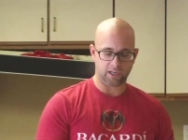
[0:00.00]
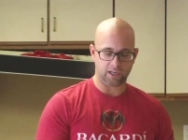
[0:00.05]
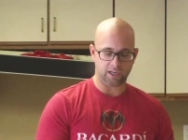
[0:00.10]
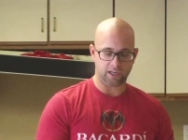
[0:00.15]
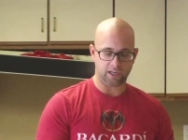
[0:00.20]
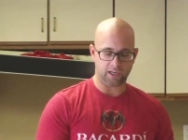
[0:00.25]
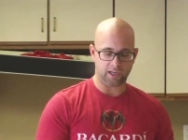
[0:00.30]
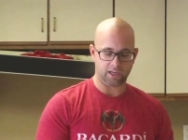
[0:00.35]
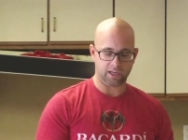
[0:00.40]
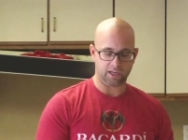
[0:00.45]

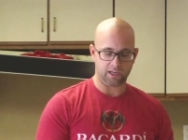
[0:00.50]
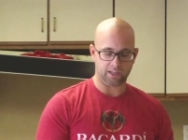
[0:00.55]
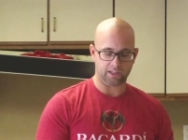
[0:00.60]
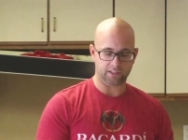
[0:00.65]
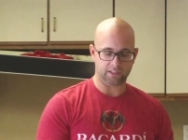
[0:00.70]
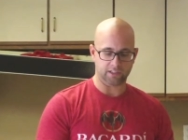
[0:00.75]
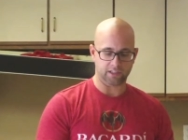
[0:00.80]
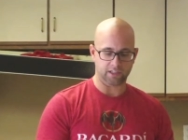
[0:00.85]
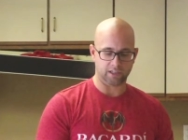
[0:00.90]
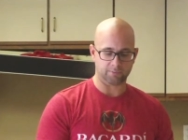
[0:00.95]

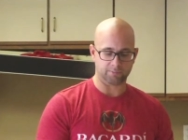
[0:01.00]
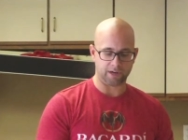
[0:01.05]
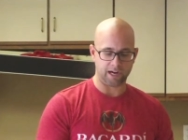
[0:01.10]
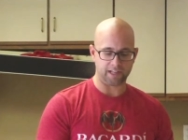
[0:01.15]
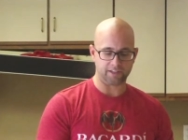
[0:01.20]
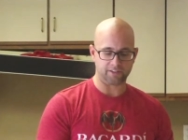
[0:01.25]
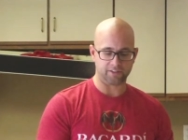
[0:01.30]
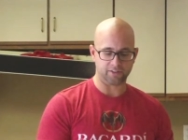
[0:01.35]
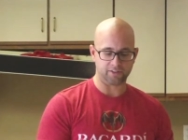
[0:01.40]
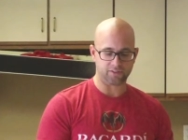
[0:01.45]
And
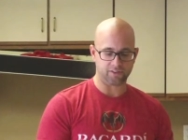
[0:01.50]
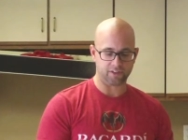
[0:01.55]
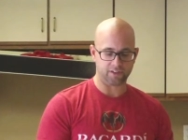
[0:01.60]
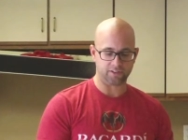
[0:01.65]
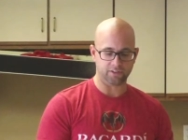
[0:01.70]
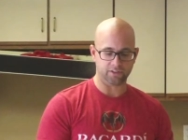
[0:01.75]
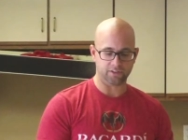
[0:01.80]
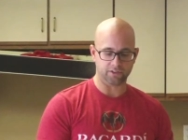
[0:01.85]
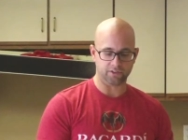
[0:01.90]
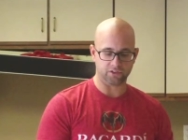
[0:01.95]
Bradsell said,
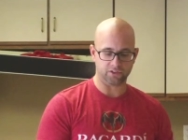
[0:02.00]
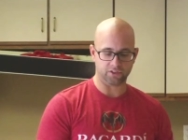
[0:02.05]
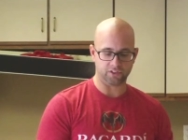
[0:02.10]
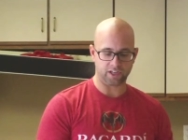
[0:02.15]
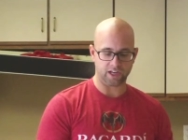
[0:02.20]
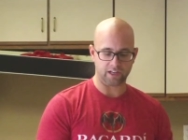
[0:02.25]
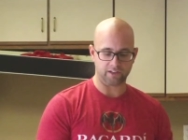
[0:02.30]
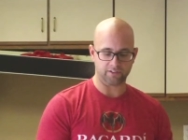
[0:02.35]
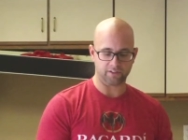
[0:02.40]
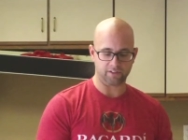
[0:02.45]
you know, it's just
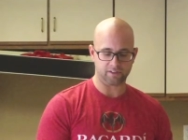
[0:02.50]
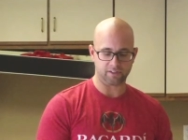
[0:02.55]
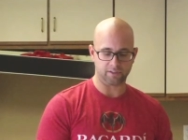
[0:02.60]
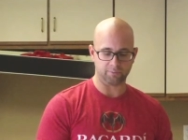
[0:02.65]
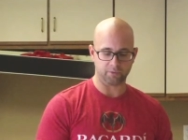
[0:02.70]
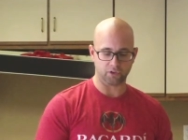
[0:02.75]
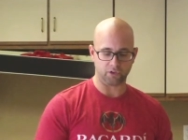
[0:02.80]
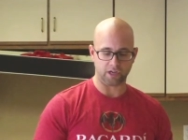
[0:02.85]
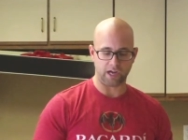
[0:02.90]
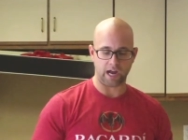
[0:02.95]
kind of a
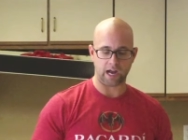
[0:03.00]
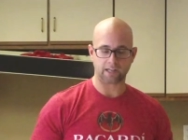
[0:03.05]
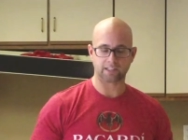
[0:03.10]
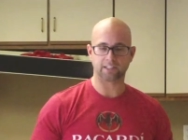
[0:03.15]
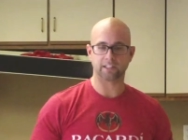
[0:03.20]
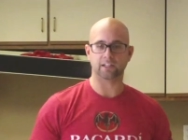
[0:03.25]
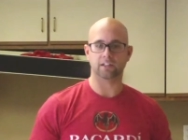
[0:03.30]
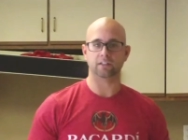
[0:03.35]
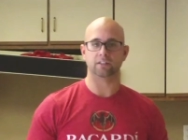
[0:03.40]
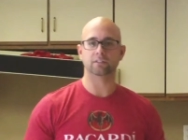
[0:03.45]
simple
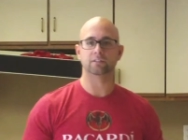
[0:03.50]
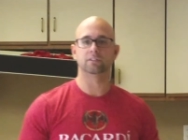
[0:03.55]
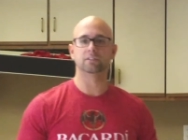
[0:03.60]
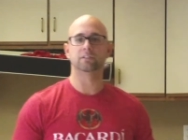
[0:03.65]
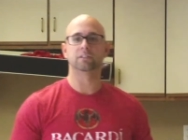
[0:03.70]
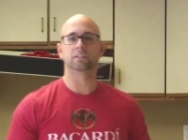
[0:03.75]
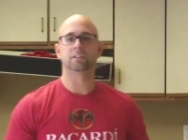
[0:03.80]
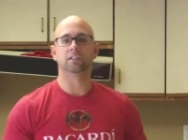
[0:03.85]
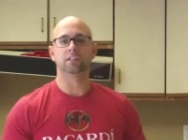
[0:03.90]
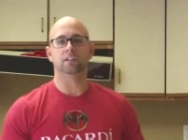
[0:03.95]
cocktail.
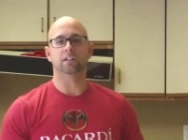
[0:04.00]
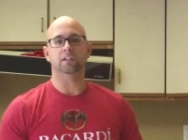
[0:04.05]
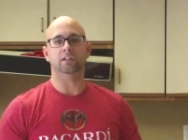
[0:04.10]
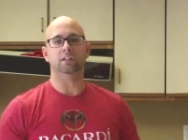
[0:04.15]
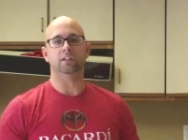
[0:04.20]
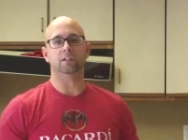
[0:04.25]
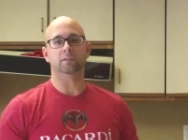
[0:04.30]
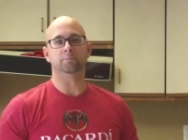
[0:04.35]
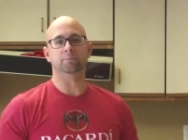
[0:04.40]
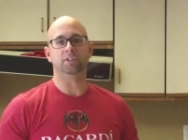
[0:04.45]

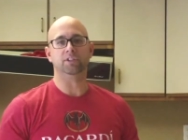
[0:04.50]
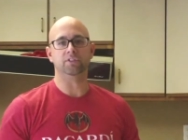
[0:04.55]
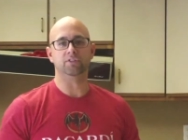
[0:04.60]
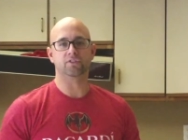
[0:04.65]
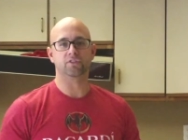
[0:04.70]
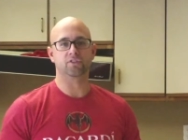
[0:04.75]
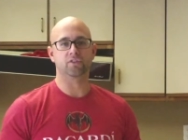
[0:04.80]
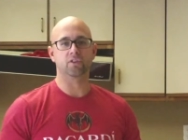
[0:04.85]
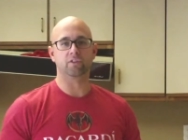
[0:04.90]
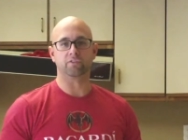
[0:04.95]
He
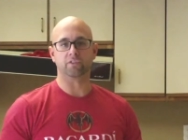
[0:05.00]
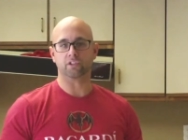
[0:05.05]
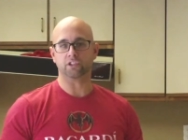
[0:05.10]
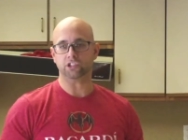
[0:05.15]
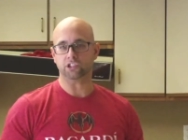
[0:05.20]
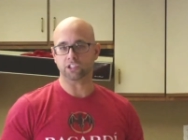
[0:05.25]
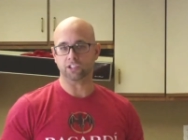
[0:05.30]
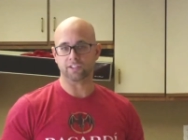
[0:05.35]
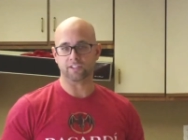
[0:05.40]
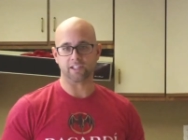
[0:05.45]
was going for a
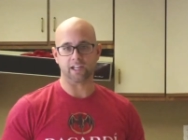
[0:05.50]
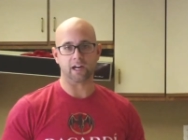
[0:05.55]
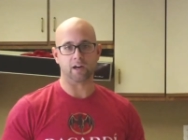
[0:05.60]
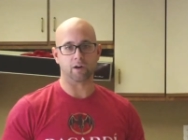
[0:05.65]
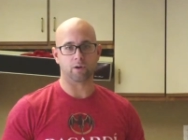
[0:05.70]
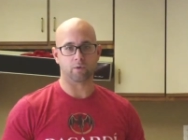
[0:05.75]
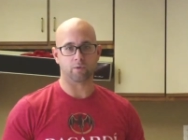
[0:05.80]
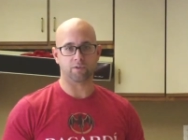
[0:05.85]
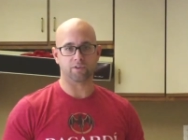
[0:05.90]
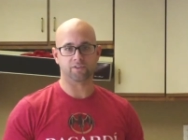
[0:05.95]
gin
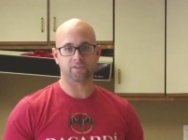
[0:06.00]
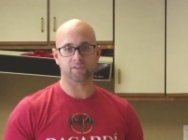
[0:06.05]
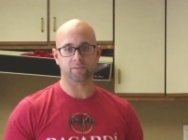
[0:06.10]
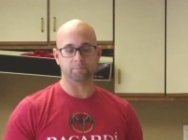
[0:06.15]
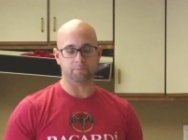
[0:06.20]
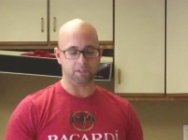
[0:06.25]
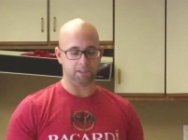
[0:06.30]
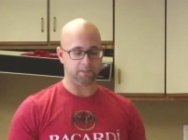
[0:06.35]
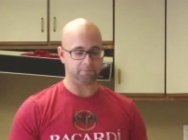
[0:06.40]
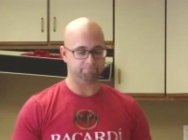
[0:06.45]
sour with
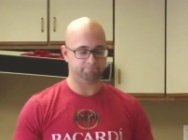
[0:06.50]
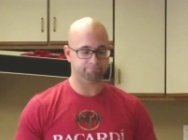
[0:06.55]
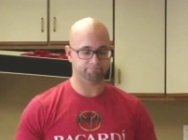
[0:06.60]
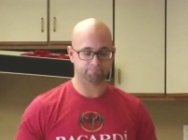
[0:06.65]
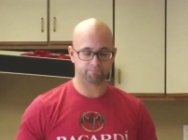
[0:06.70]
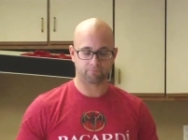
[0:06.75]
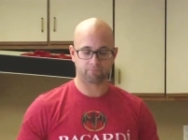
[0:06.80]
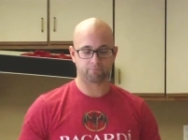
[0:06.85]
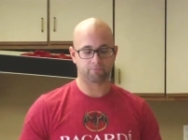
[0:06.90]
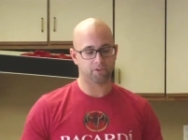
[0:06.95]
some
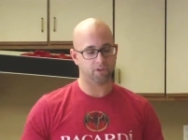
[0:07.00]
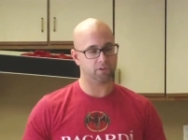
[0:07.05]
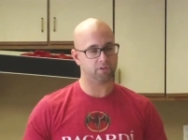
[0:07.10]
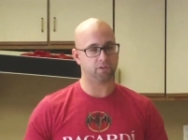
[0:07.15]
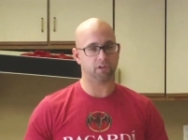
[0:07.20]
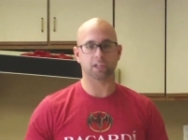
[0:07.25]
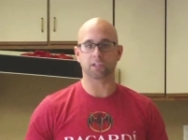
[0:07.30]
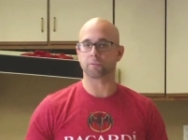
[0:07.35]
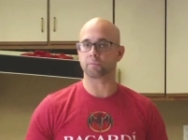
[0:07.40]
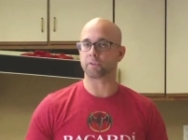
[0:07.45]

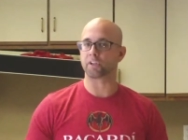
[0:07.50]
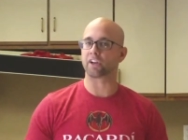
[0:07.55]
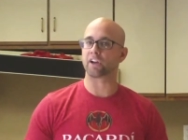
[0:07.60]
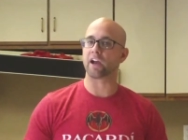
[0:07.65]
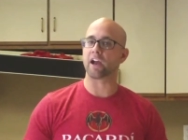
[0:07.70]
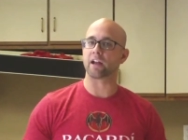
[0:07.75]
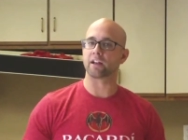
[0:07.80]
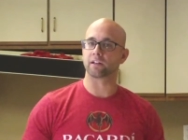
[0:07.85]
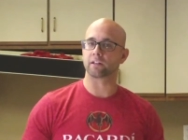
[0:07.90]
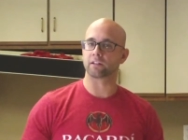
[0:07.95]
crème de mûre
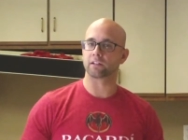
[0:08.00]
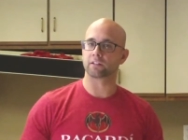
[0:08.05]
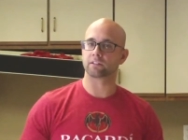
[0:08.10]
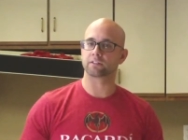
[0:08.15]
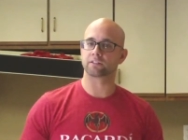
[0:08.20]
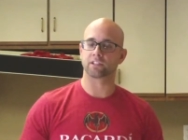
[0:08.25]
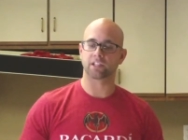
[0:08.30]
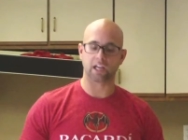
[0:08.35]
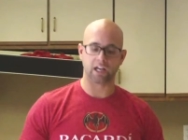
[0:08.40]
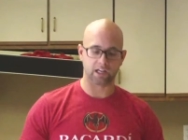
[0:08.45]
added in
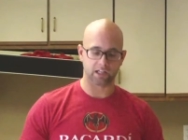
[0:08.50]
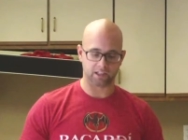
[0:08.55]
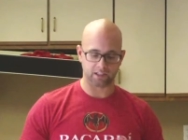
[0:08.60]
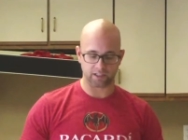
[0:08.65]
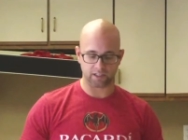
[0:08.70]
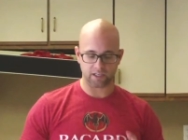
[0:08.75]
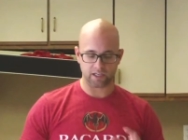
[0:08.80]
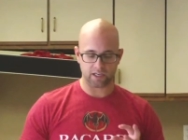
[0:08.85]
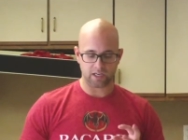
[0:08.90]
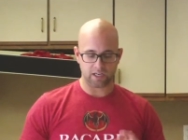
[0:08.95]
to kind of,
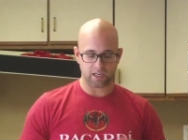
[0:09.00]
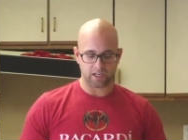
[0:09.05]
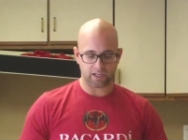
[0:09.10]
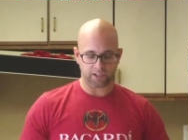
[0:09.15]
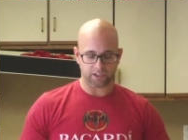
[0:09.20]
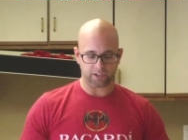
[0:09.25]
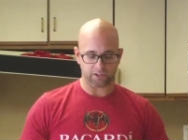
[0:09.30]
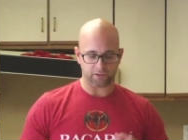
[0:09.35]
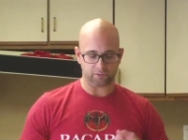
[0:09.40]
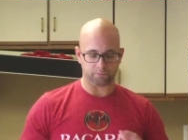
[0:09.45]

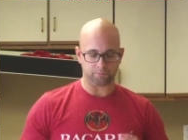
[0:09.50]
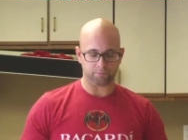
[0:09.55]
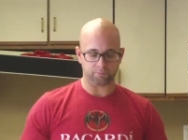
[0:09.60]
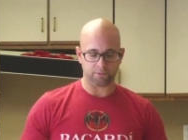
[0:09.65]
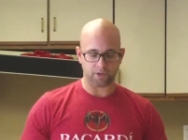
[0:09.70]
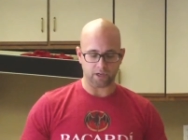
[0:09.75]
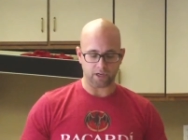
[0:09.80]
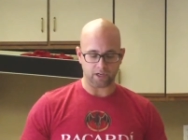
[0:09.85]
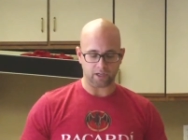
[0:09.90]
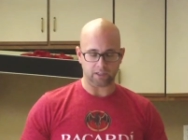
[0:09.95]
you know,
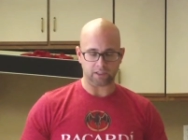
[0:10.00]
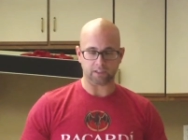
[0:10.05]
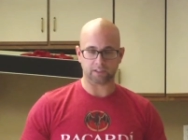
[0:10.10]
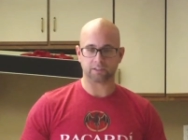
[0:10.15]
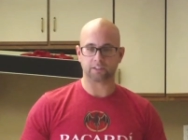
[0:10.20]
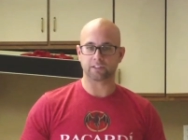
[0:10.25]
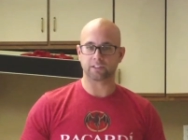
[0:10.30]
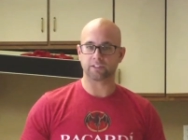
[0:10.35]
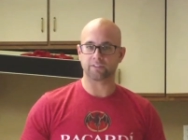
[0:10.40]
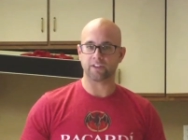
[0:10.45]

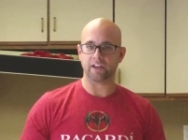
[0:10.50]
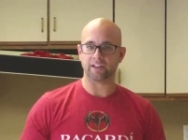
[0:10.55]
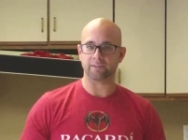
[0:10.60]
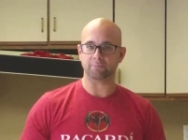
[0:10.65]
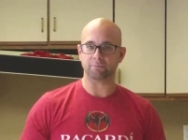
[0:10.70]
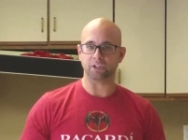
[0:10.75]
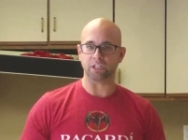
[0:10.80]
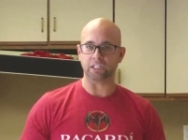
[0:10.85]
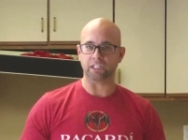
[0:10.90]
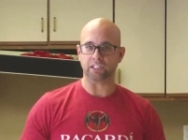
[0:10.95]
give
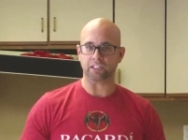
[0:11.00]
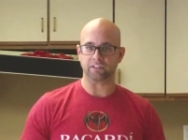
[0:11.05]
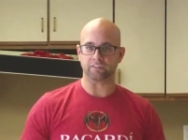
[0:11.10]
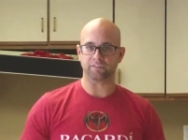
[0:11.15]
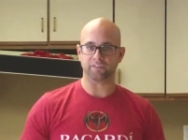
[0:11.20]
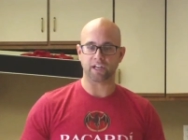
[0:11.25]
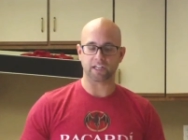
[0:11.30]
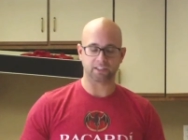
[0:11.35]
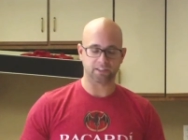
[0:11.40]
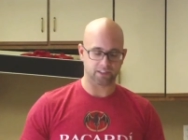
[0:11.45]
that bleeding
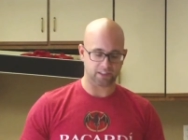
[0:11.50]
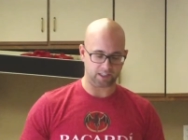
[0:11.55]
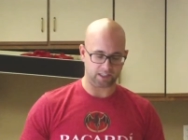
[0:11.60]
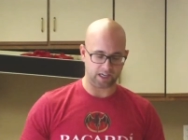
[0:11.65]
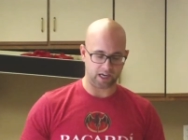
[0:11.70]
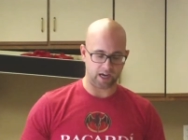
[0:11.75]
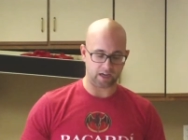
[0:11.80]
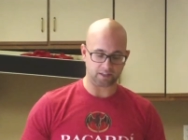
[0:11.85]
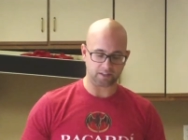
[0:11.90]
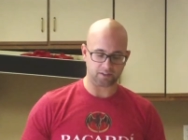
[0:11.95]
effect to the
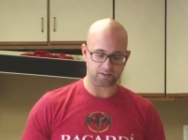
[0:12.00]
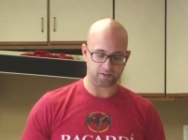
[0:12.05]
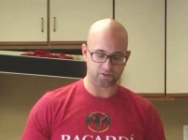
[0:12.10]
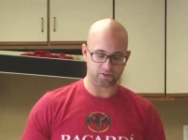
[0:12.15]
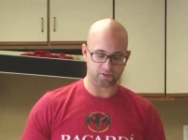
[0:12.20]
cocktail.